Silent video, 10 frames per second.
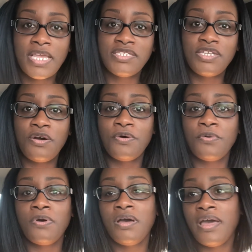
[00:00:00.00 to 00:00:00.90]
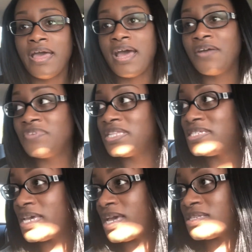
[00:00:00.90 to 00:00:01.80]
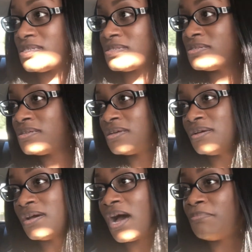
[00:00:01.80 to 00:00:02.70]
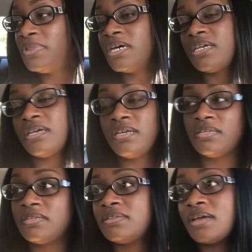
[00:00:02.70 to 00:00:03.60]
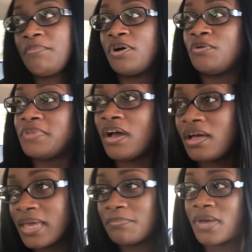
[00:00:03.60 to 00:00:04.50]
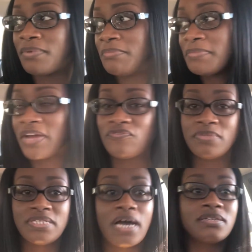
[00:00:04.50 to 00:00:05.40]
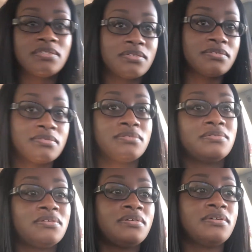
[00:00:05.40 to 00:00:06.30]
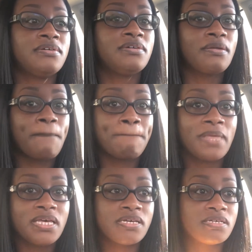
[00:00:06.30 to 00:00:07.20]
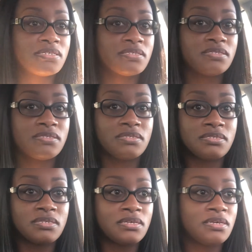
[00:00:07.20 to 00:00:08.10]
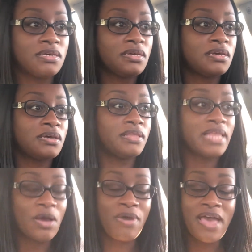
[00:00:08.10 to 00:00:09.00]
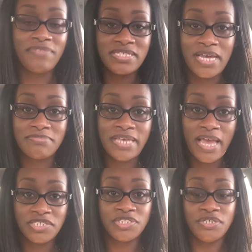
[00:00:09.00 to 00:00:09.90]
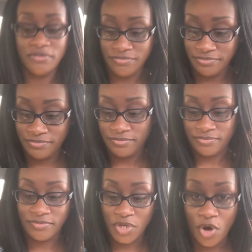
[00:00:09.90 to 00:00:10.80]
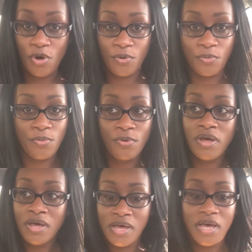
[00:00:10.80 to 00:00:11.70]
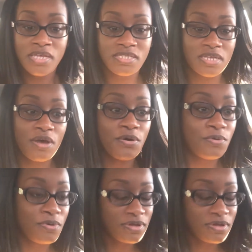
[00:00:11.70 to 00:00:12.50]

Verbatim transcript: So after the test, I'm looking. I'm home, y'all. I'm coming back from the doctor because now I have the time to actually go. So,